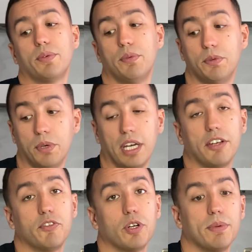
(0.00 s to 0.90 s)

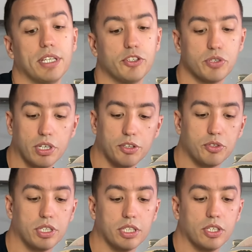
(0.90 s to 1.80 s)
away from any
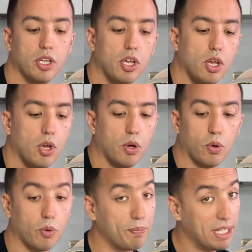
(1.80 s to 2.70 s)
children
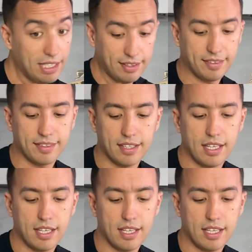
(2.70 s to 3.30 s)
or pets.